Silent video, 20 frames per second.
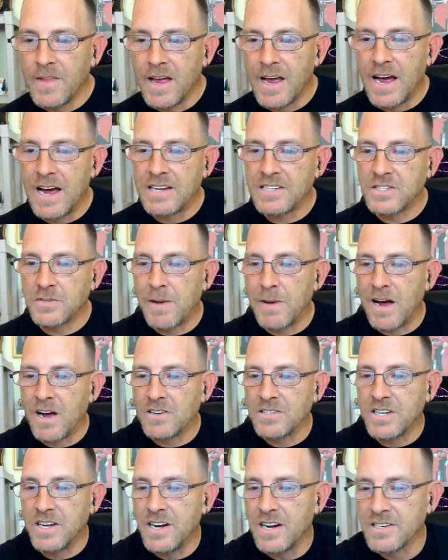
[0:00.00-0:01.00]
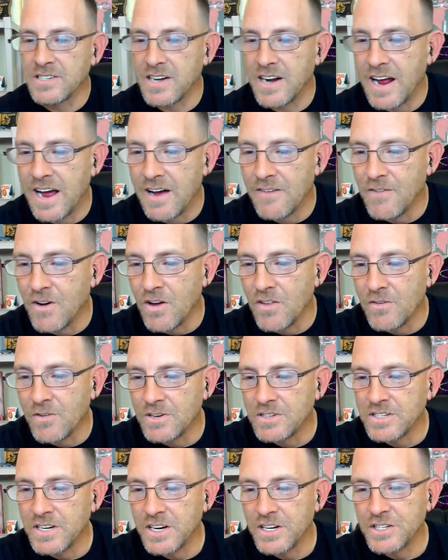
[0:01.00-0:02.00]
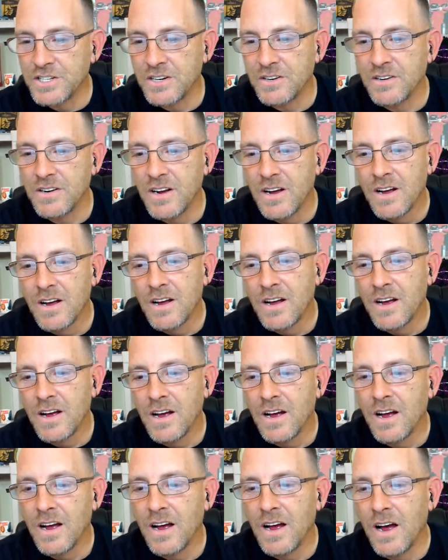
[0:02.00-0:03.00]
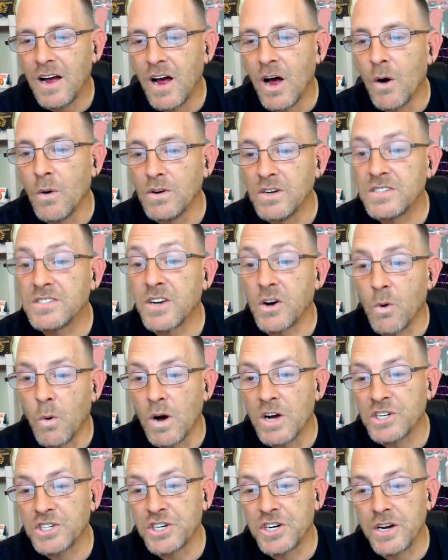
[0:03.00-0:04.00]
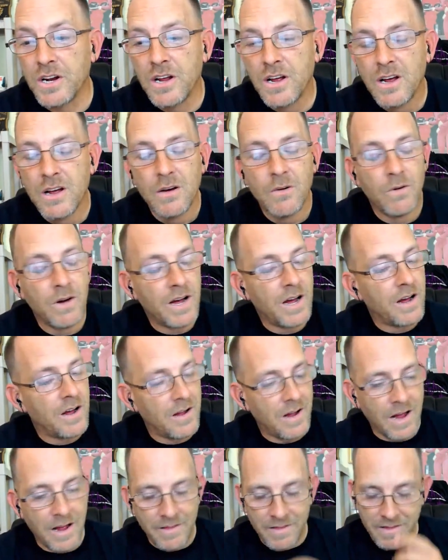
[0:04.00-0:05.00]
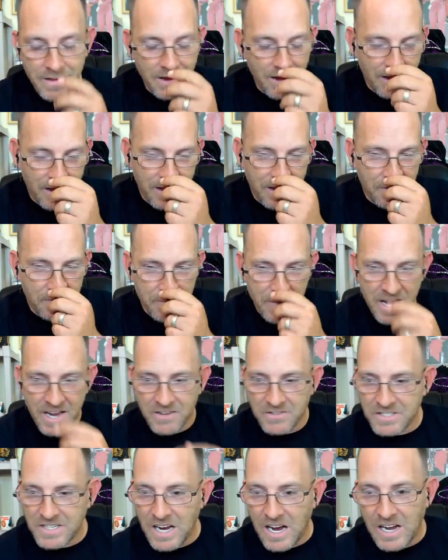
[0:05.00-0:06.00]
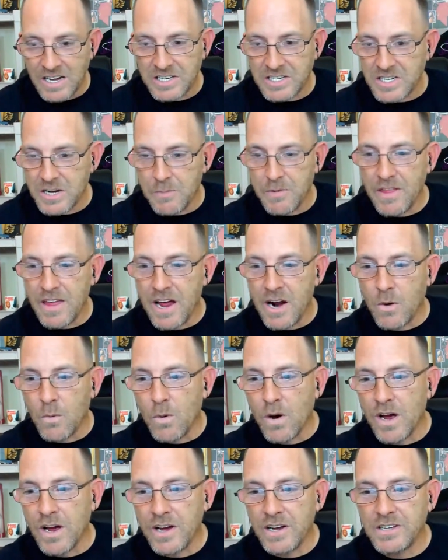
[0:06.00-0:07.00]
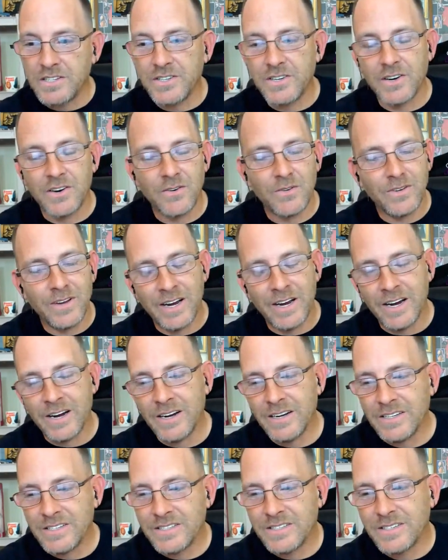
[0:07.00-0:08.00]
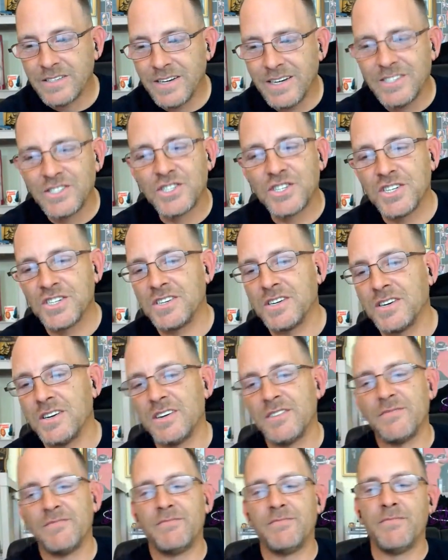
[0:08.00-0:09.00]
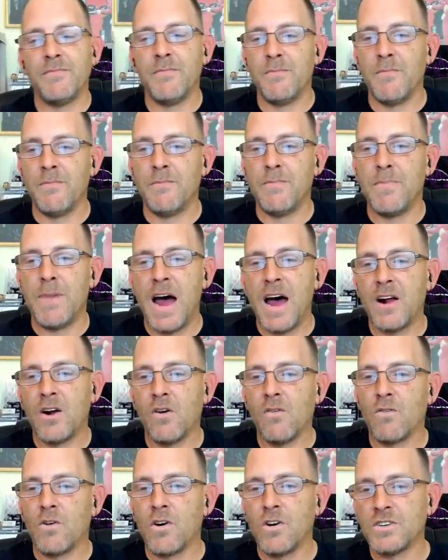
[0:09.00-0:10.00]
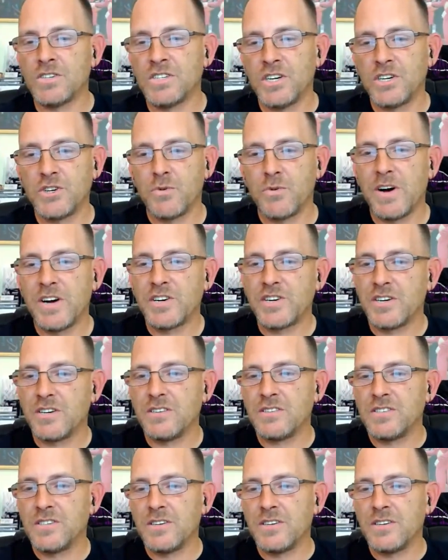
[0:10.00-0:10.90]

As spouse, he doesn't have authorization. Oh, it's a question. Well, I think he may have signed some of that away. So yeah, it's just a bad overall situation.